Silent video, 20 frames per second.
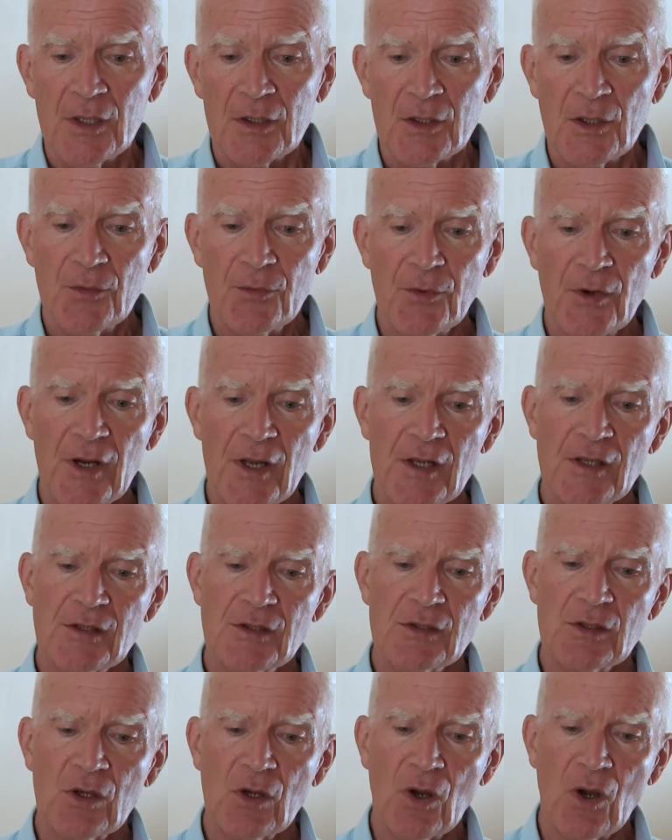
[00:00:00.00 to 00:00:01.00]
the
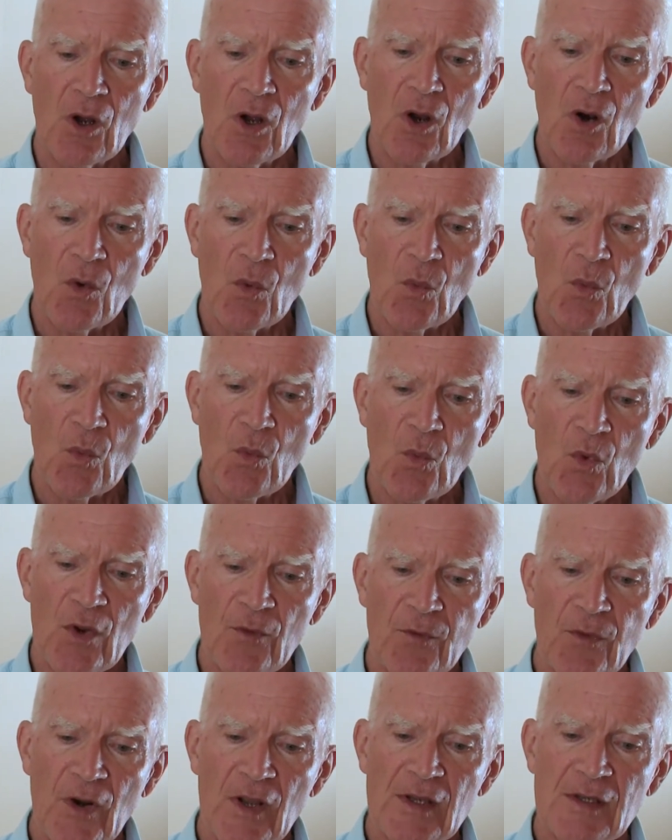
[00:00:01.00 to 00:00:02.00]
phrase
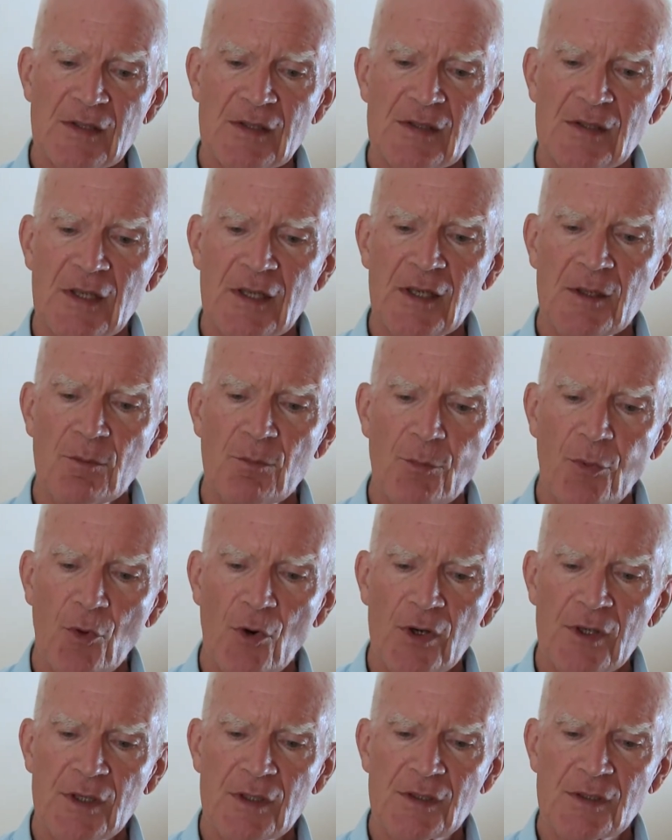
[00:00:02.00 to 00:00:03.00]
reflects the
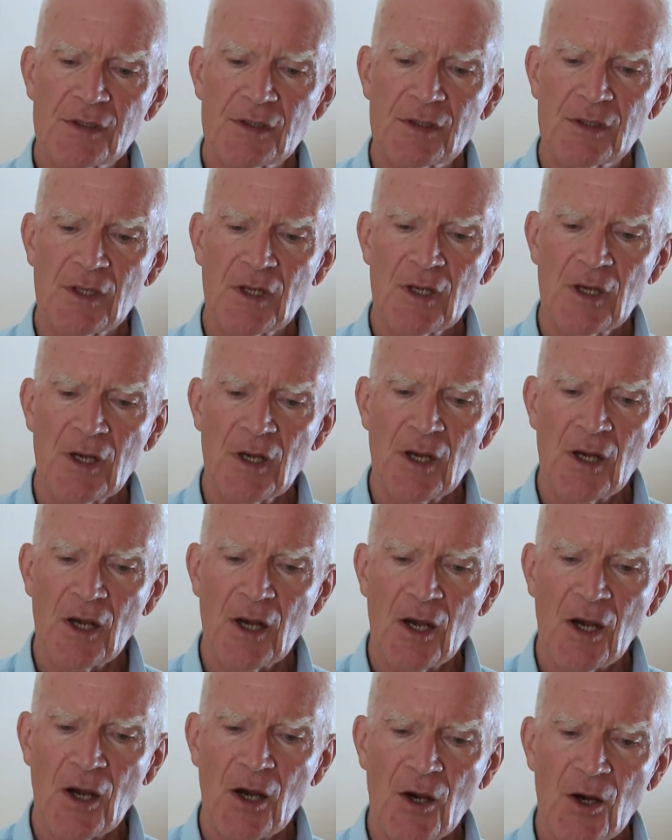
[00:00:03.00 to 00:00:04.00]
importance
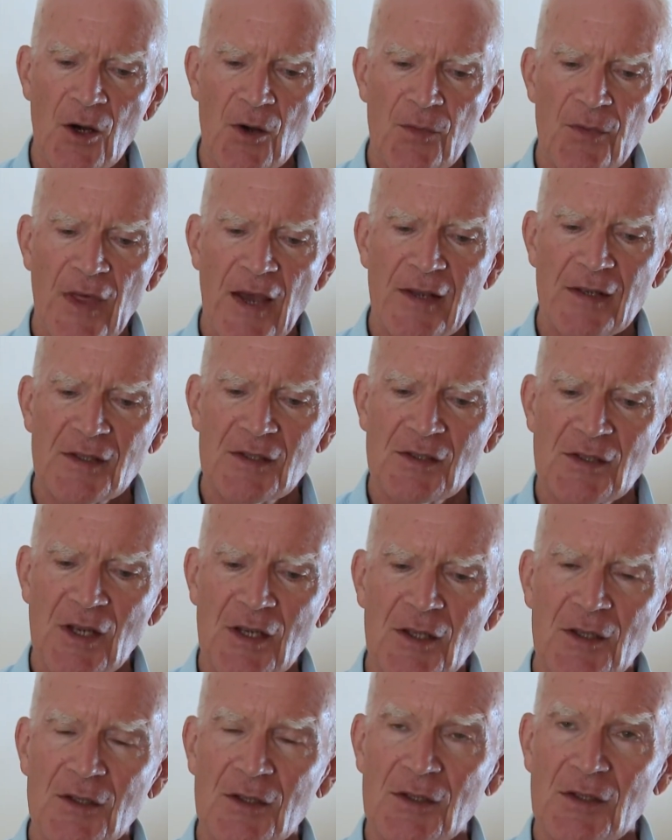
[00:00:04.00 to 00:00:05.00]
of that
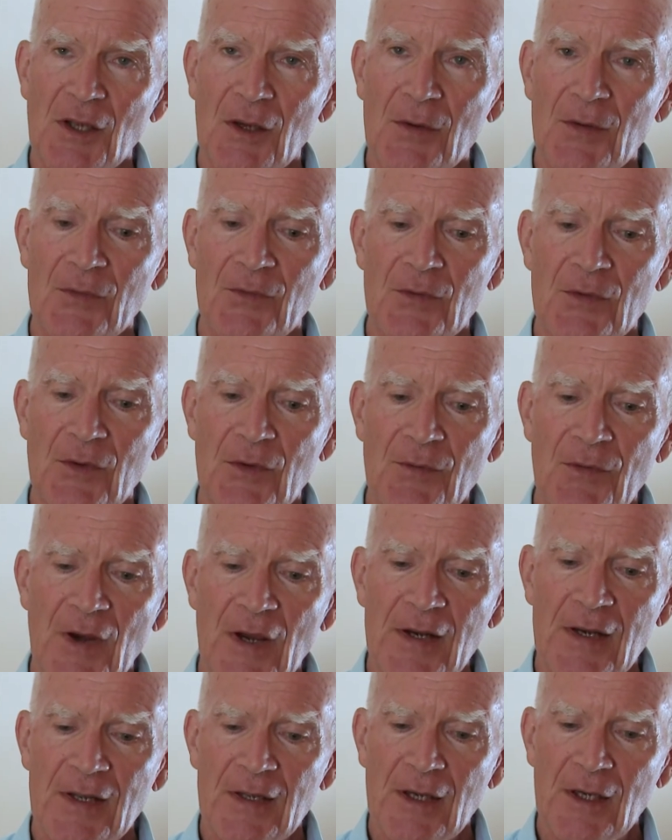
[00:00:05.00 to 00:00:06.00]
second
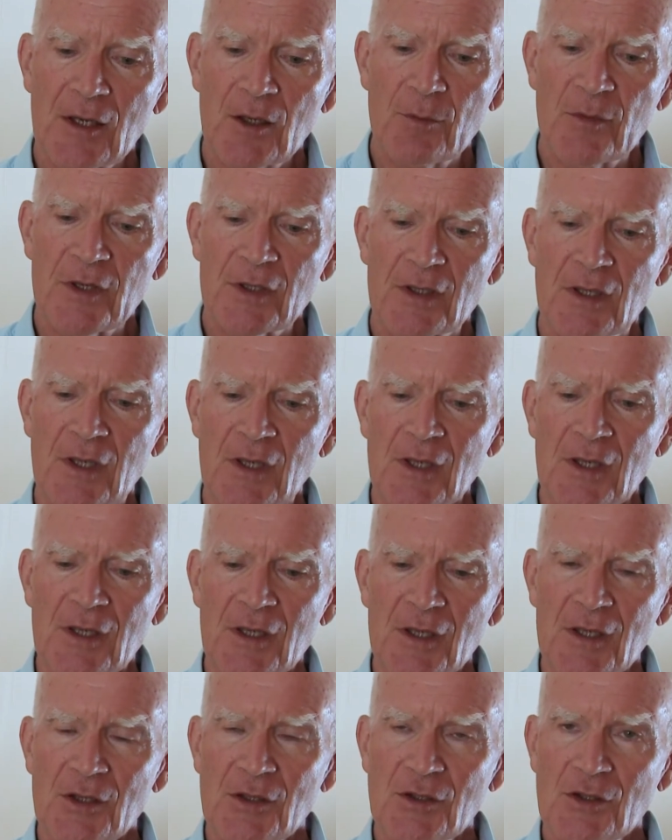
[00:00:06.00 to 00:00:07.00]
defining element
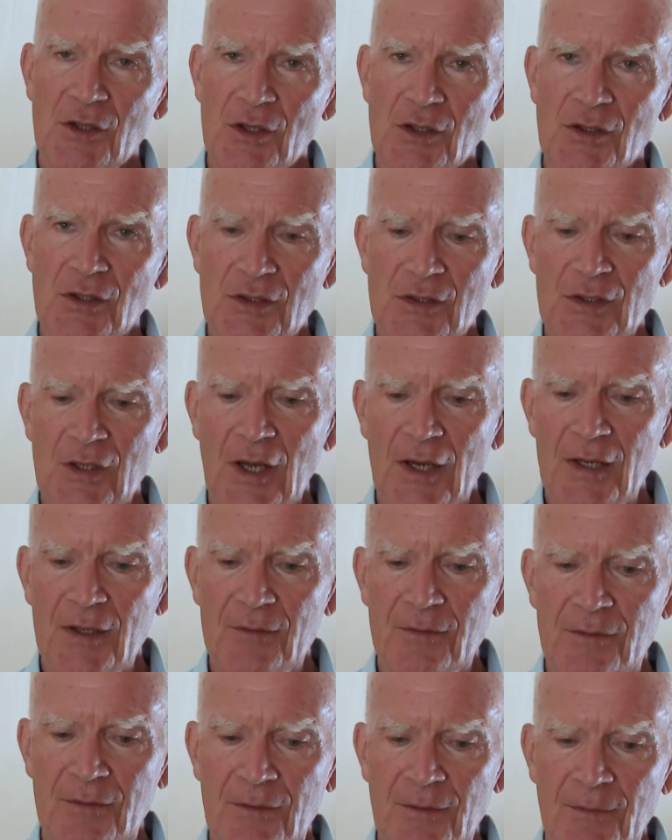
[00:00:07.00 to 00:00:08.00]
in Jesus'
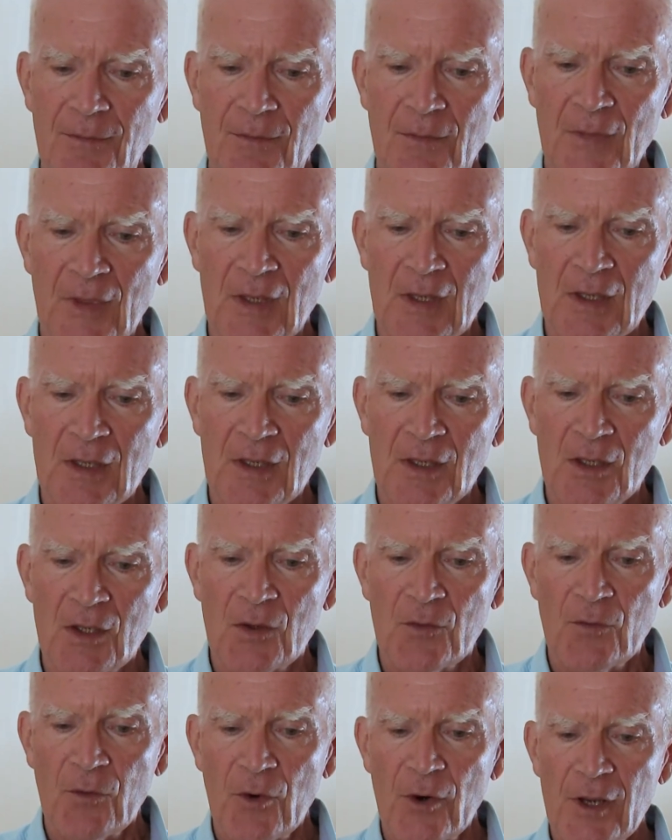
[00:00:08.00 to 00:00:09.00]
life.
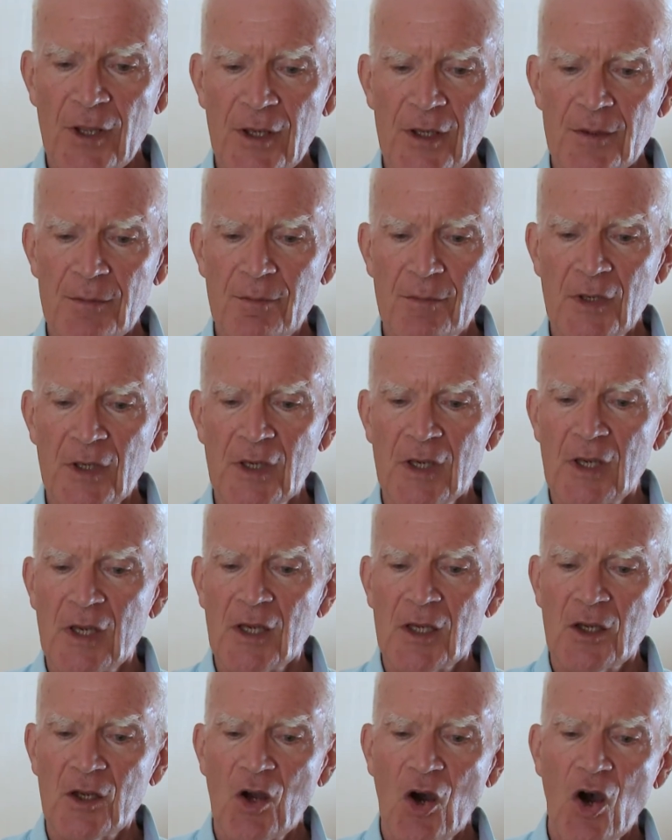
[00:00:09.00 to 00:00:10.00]
For him,
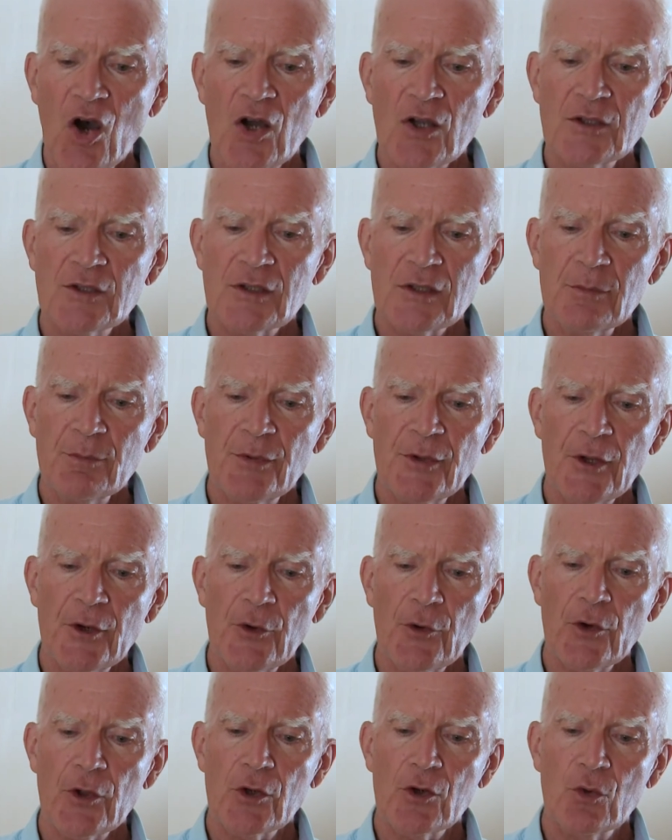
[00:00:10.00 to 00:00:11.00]
God's
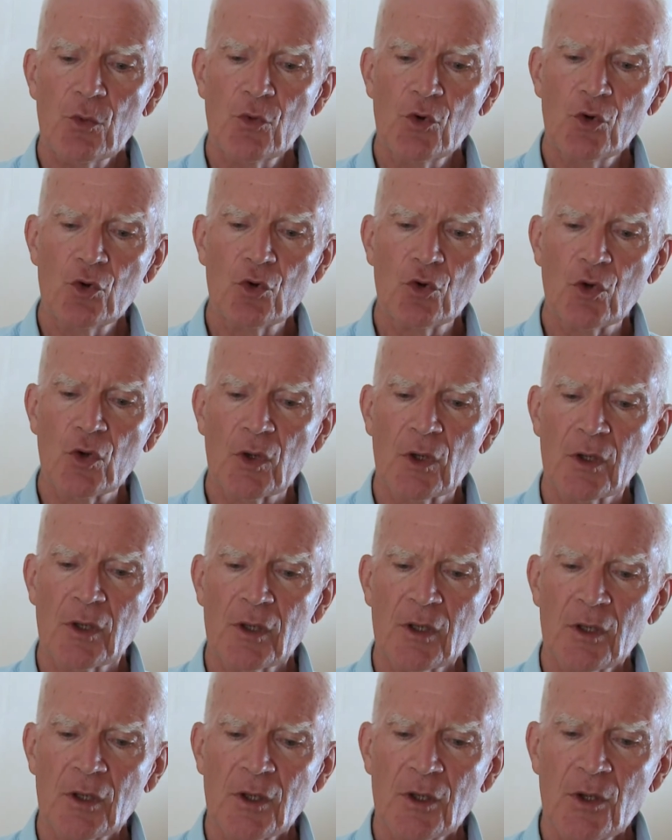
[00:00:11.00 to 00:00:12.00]
imperial rule
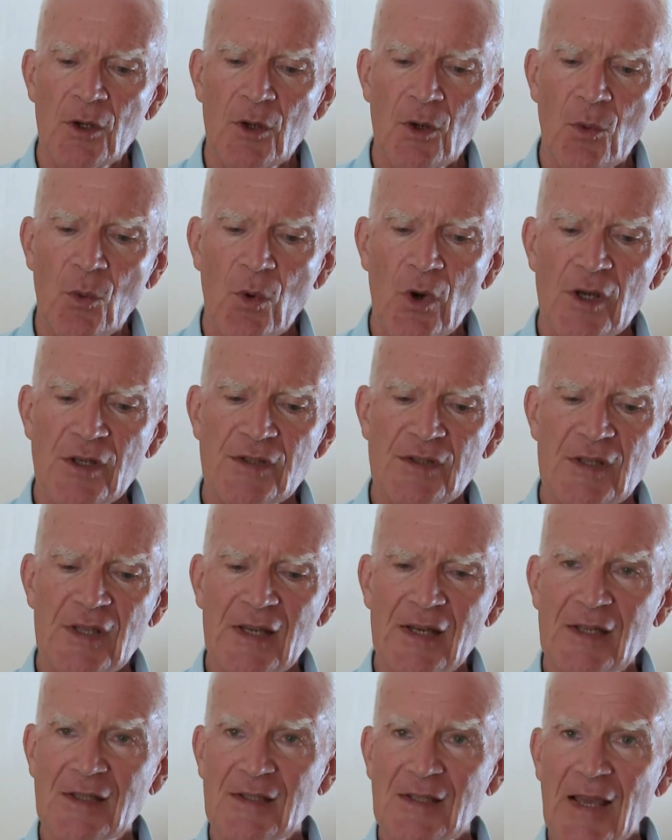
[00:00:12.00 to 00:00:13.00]
was
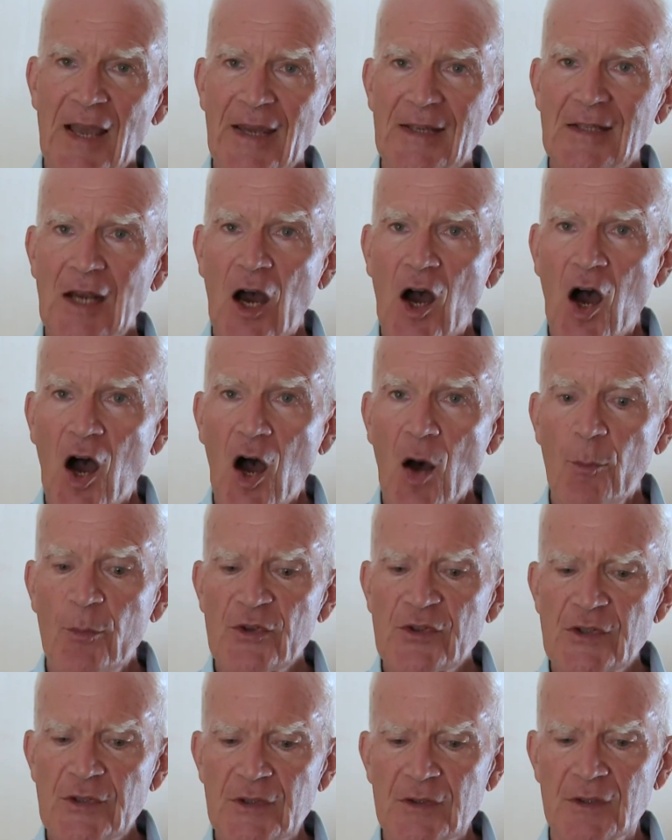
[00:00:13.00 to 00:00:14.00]
the exact
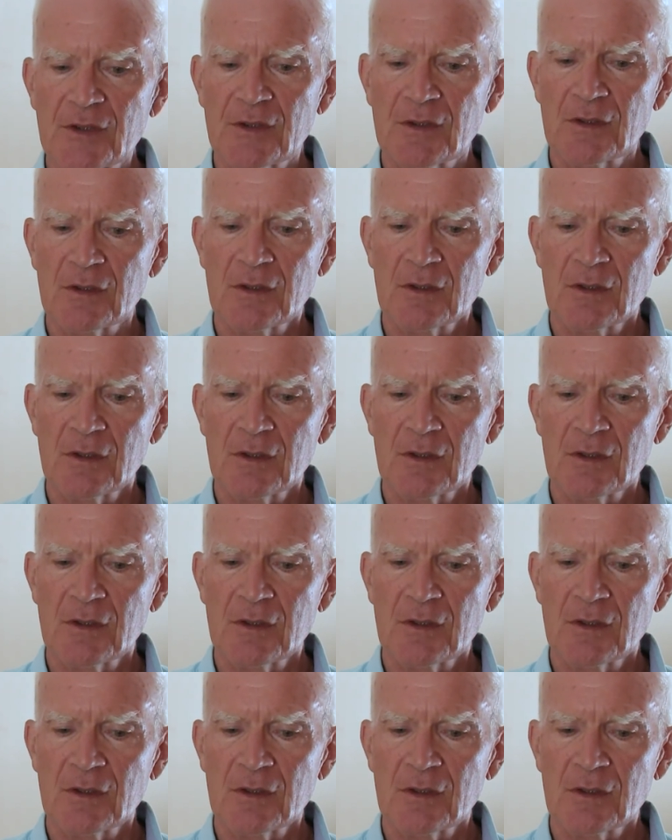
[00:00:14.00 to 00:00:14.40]
opposite